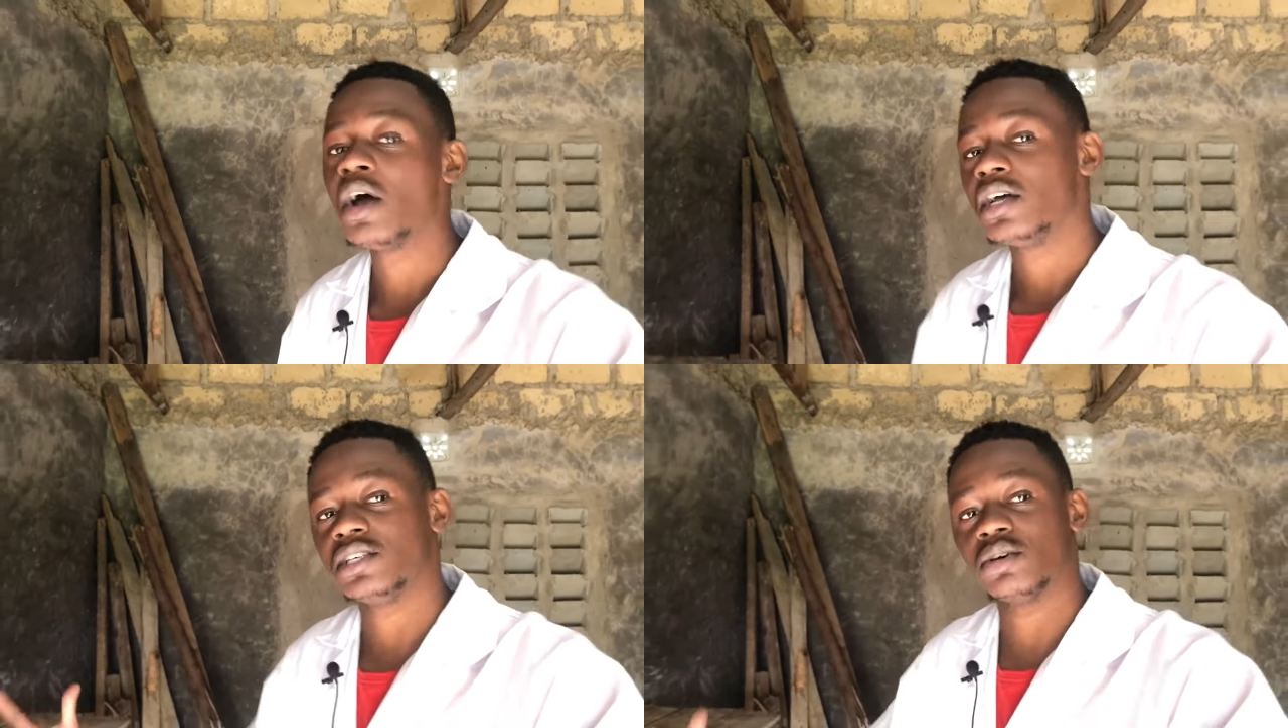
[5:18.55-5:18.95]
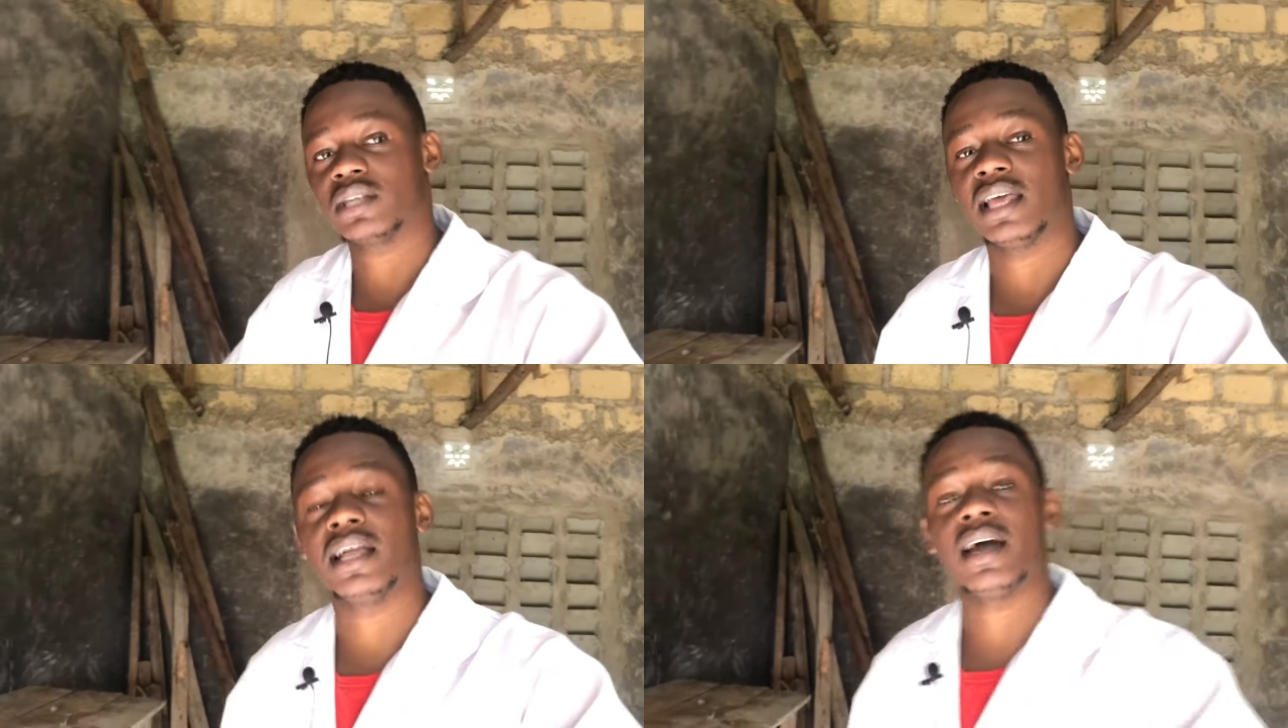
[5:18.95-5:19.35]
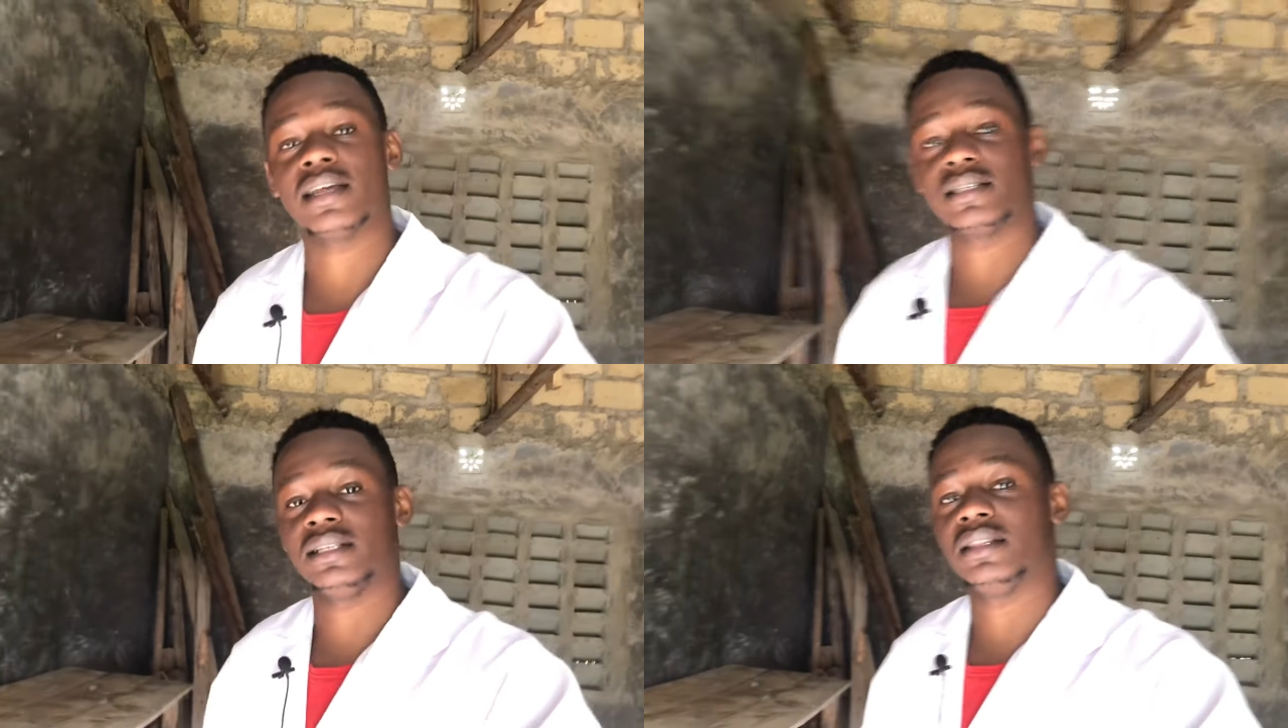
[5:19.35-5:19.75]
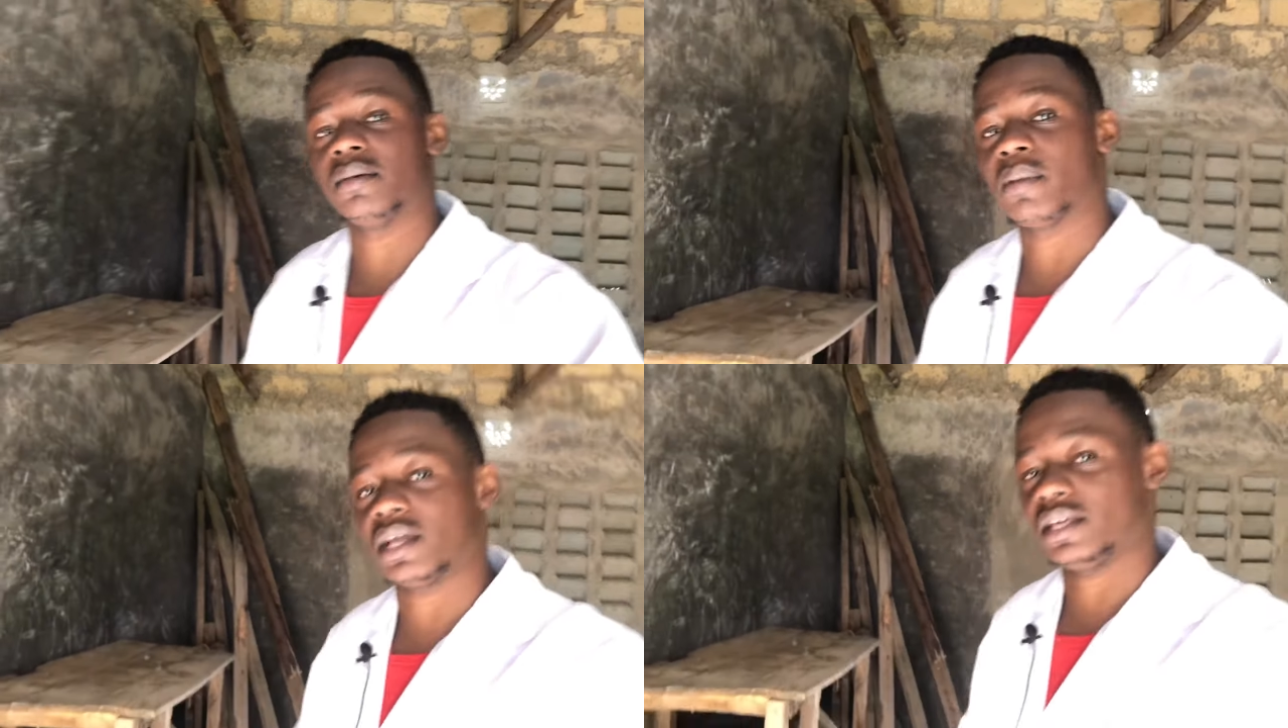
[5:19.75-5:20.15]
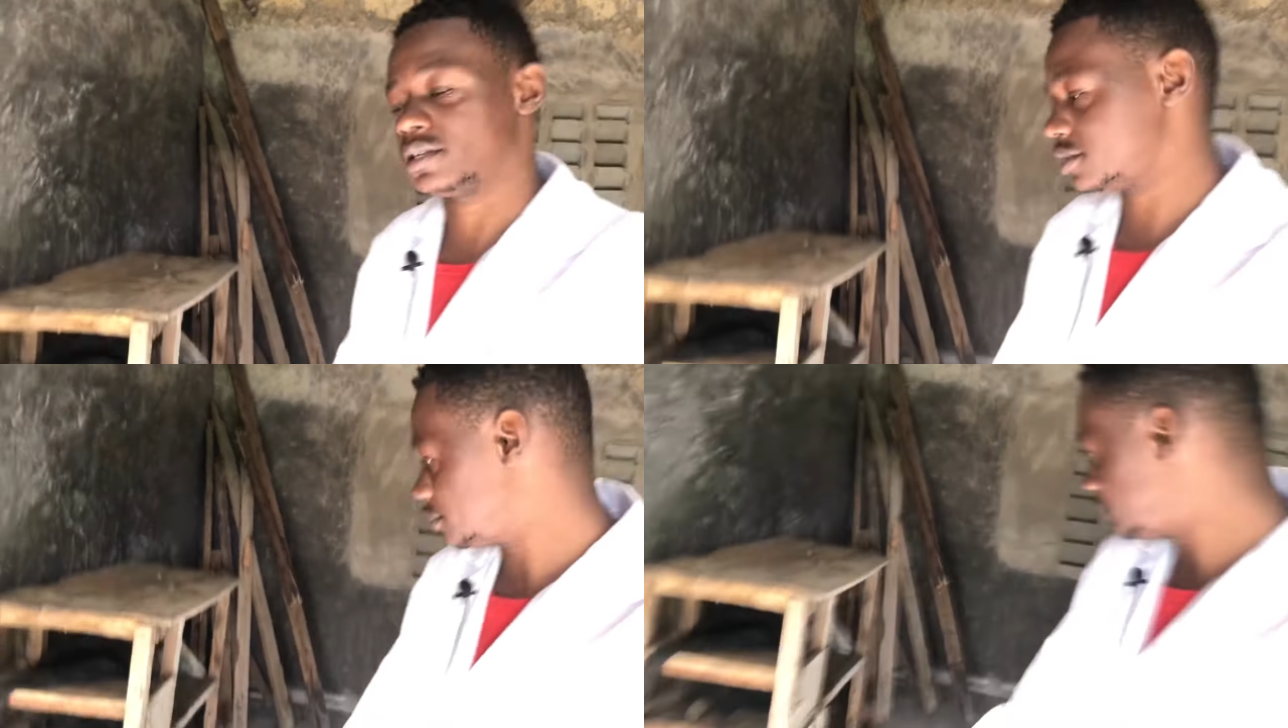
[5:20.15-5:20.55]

It's not like currently in the market.